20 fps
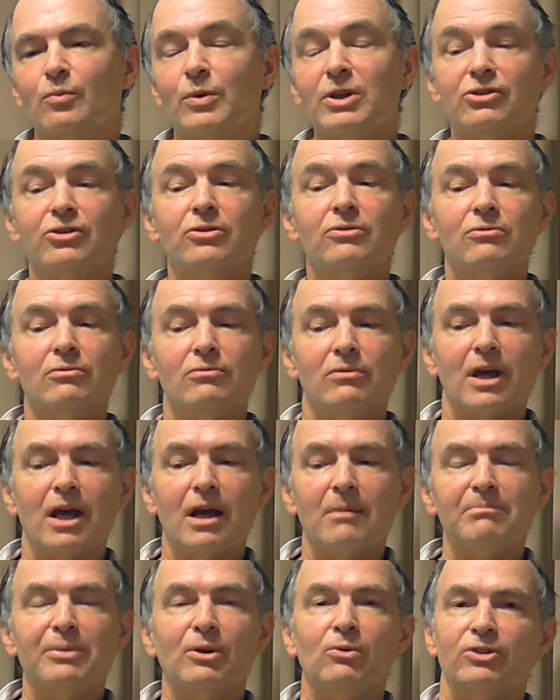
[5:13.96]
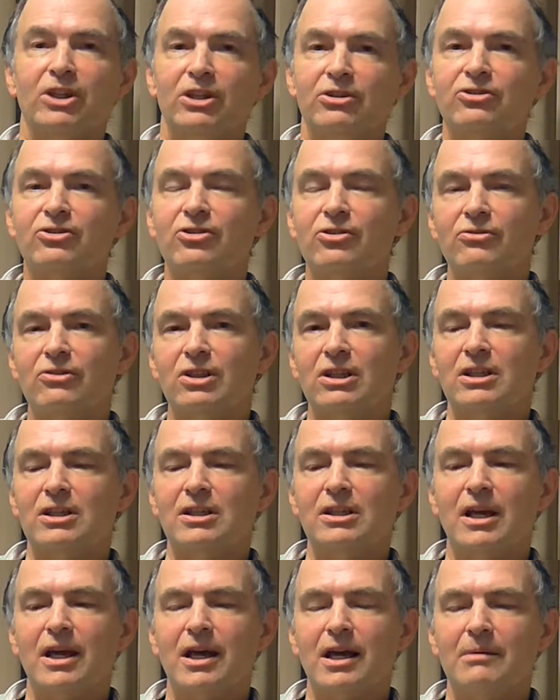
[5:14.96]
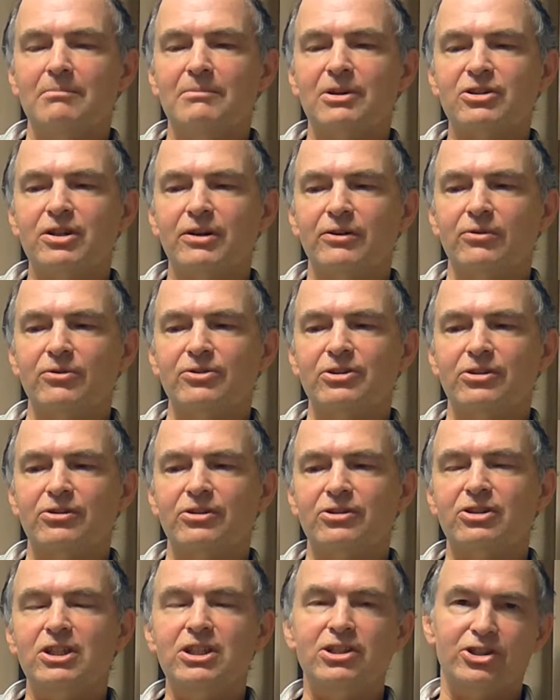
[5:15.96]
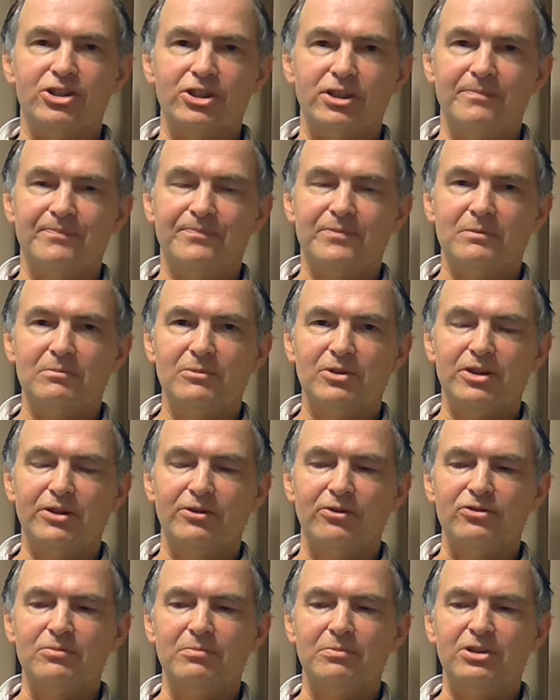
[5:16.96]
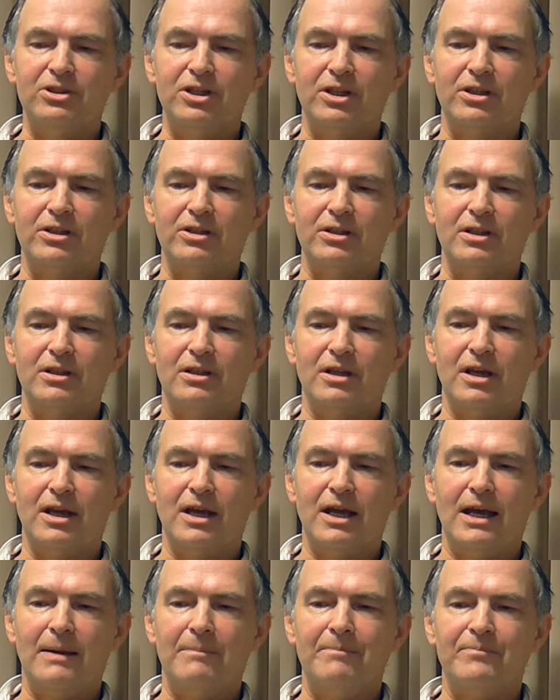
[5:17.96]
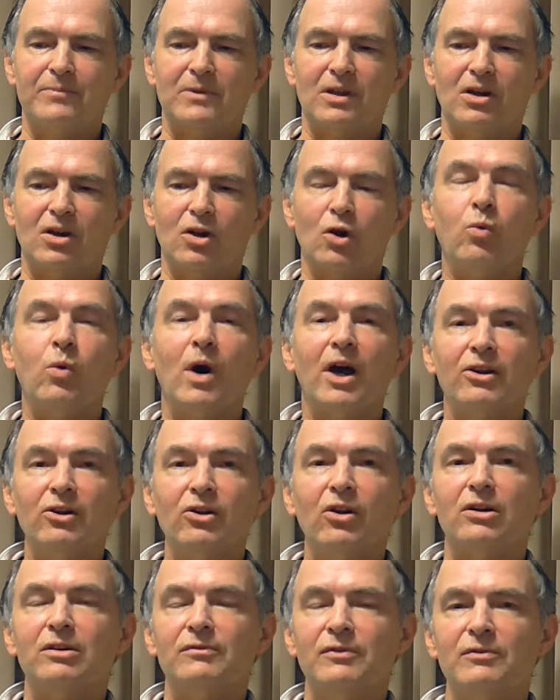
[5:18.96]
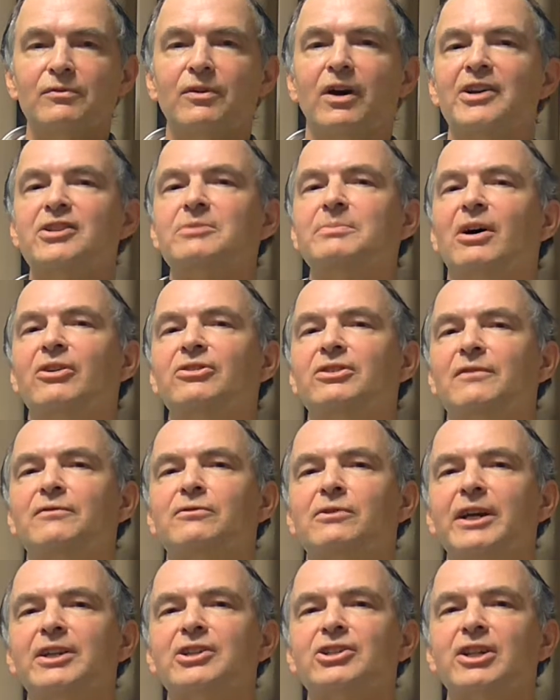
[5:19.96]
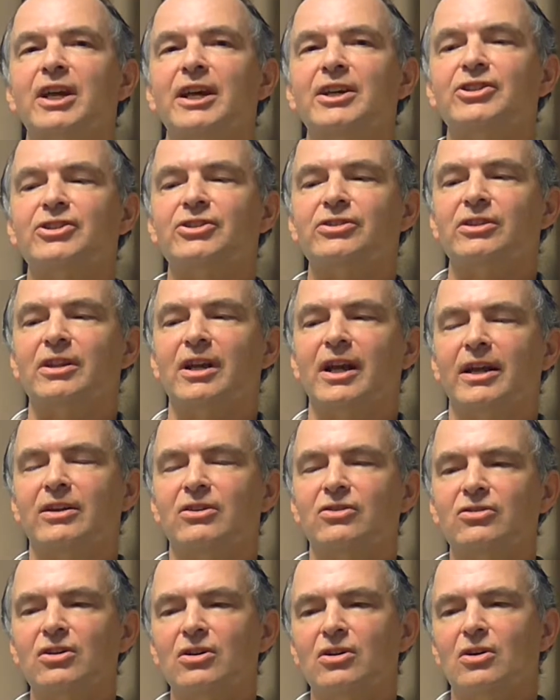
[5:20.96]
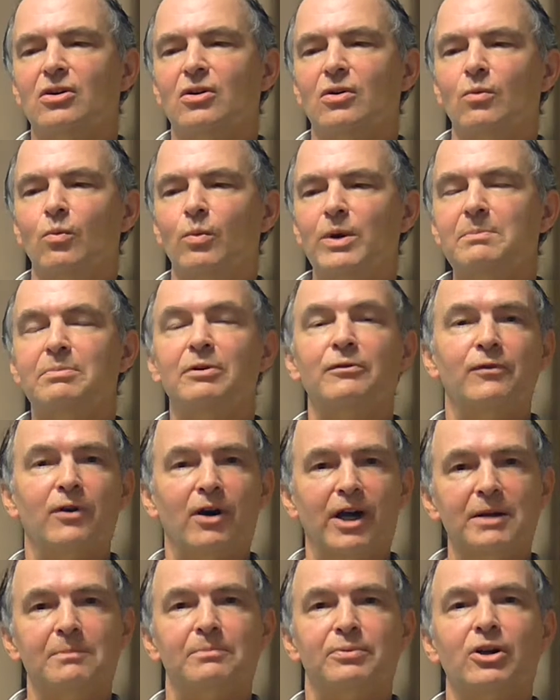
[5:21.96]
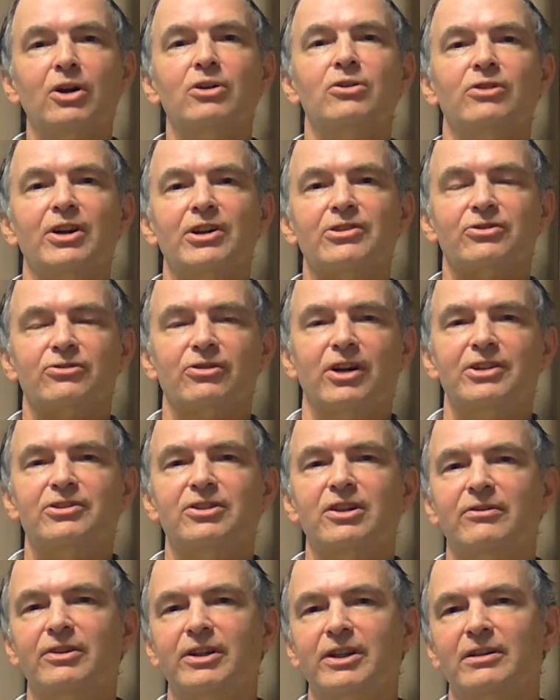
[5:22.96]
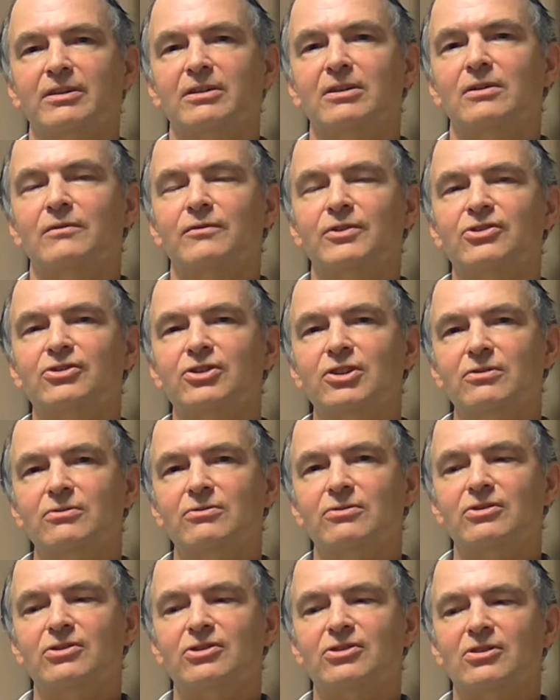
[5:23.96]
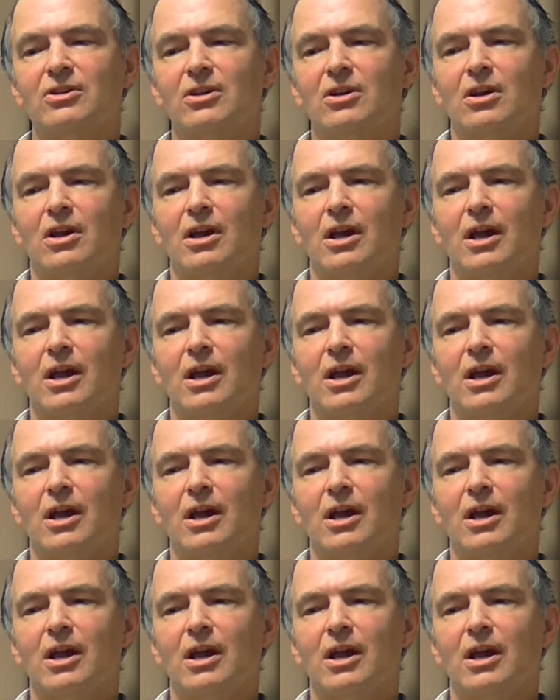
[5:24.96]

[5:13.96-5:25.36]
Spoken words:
We do build into the materials, into the teacher materials in particular, quite a lot of advice about differentiation, and we provide progress criteria for students.